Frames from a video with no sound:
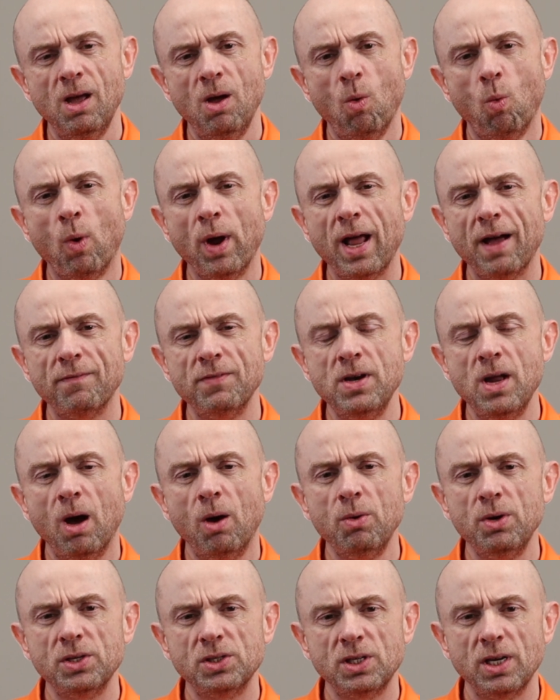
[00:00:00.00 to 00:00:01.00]
What I've
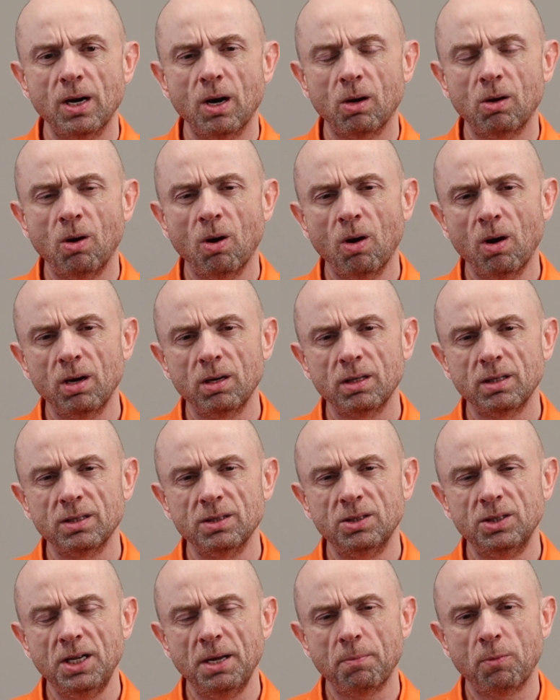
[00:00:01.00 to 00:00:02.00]
noticed in our current
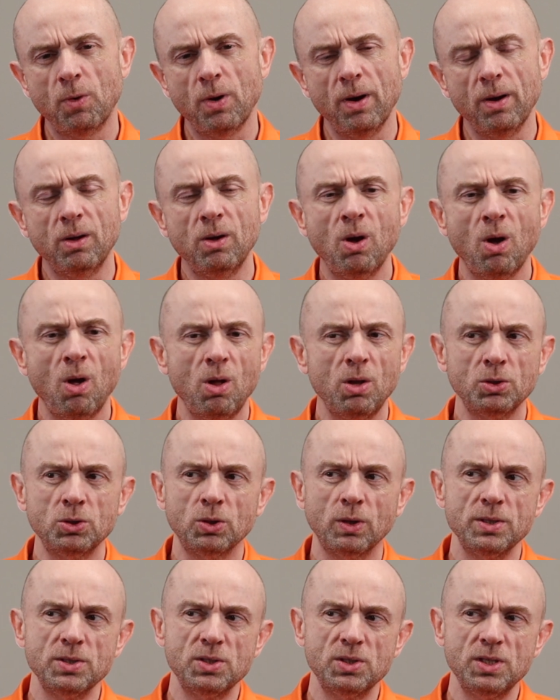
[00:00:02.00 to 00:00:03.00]
contemporary
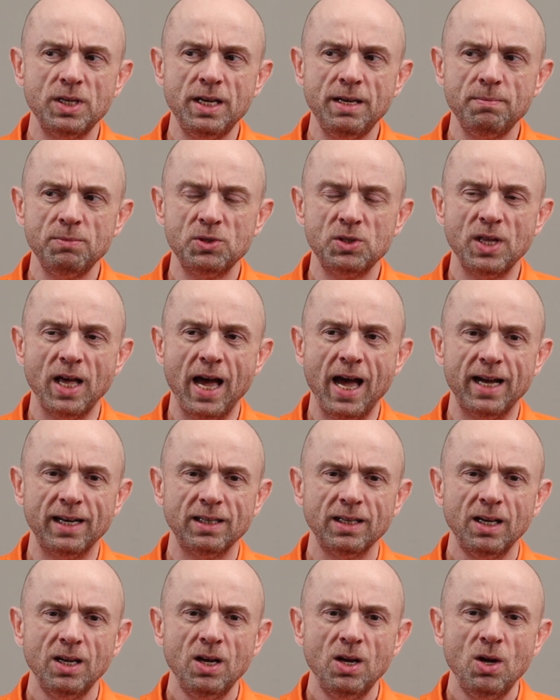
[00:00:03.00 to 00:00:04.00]
culture, it seems
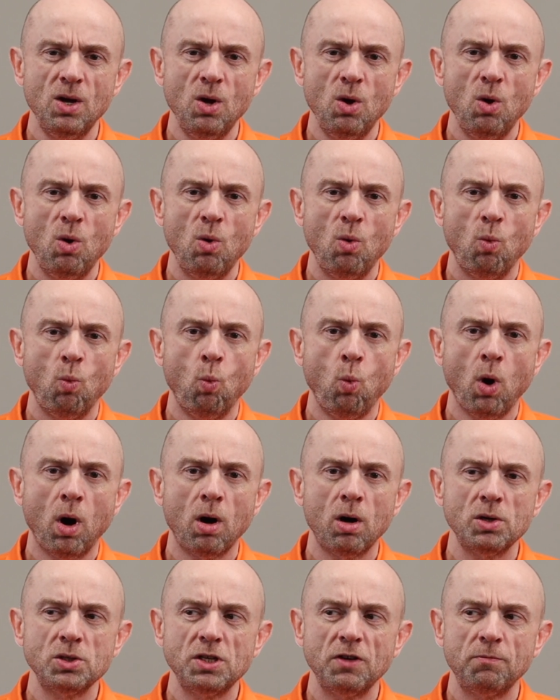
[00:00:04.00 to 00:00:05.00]
that
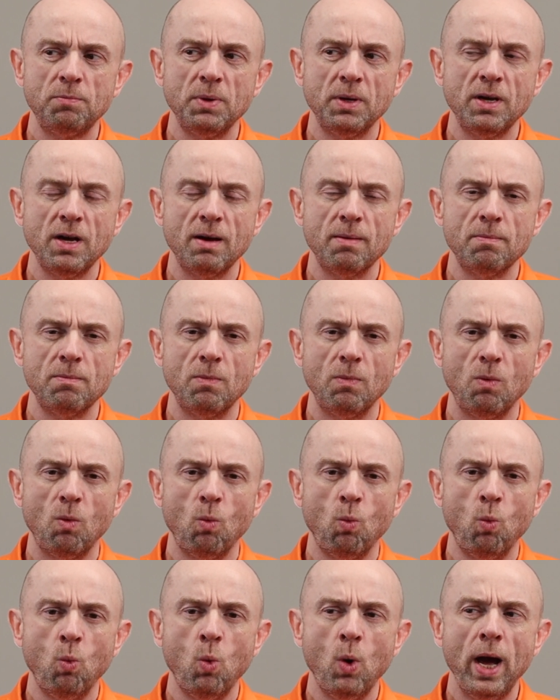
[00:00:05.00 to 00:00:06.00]
words have become
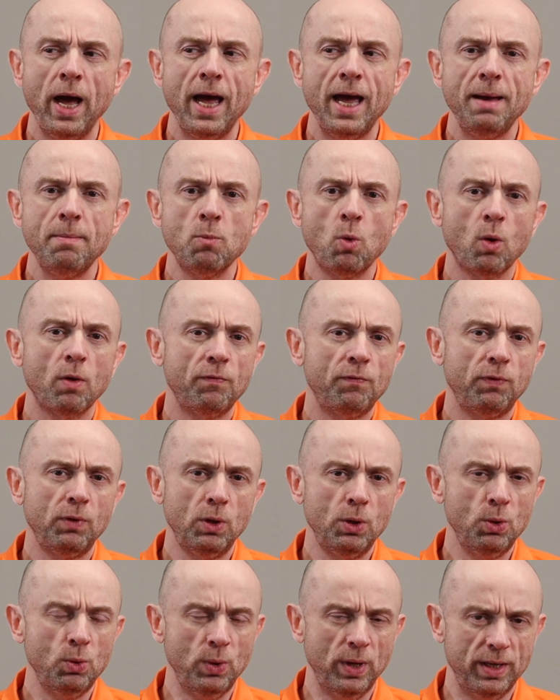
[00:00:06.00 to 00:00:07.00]
way more
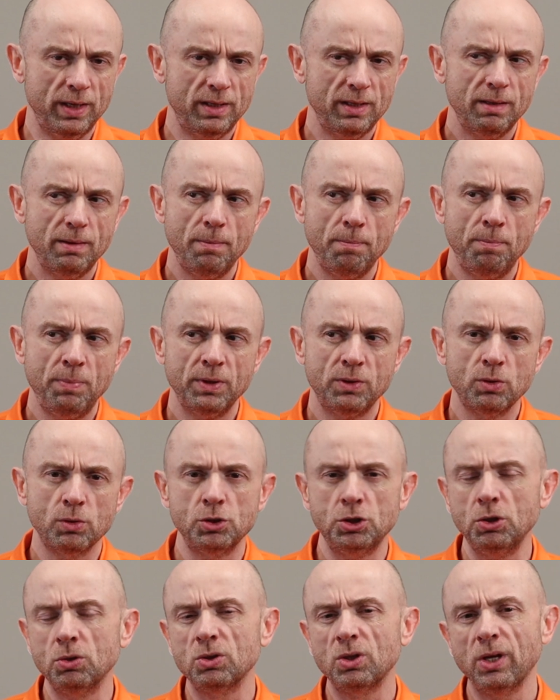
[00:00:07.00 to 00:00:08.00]
fluid, but
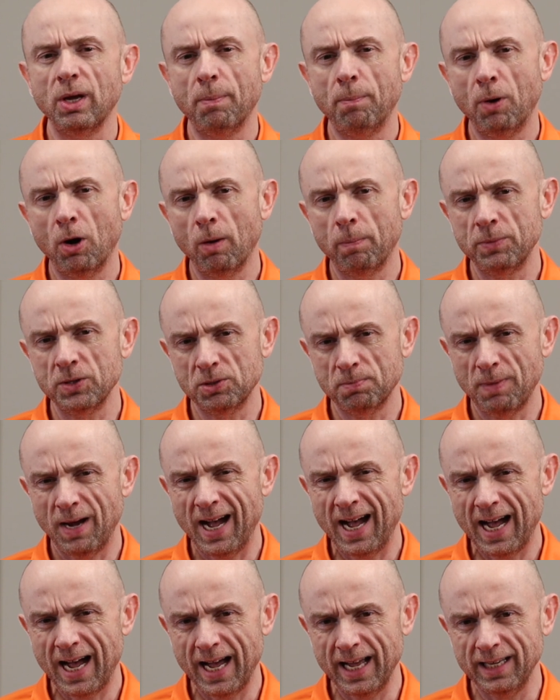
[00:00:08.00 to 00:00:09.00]
there's usually a purpose
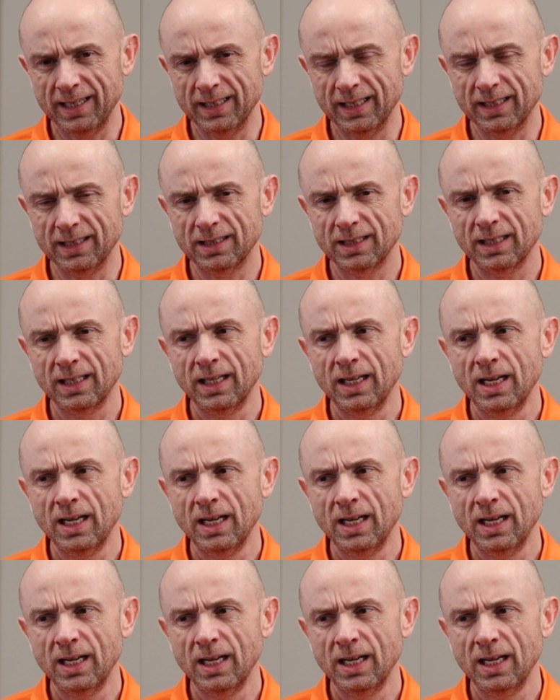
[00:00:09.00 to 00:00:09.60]
behind it.